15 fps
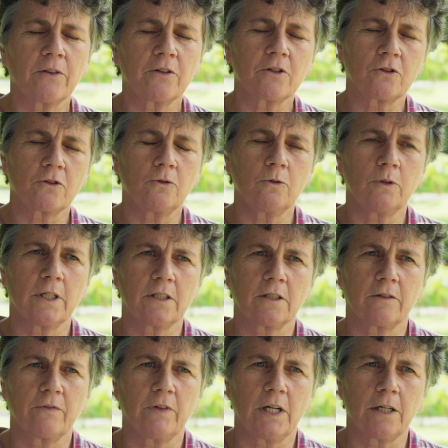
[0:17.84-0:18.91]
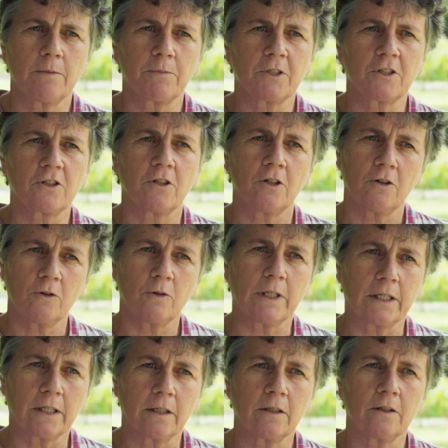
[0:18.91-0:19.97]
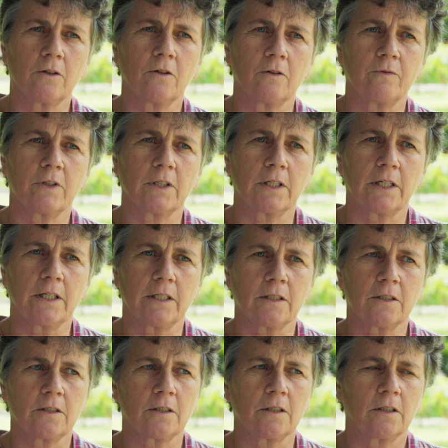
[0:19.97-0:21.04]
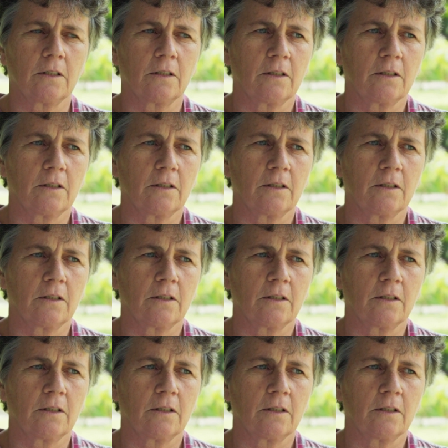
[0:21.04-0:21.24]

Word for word: and the school has developed slowly over the years.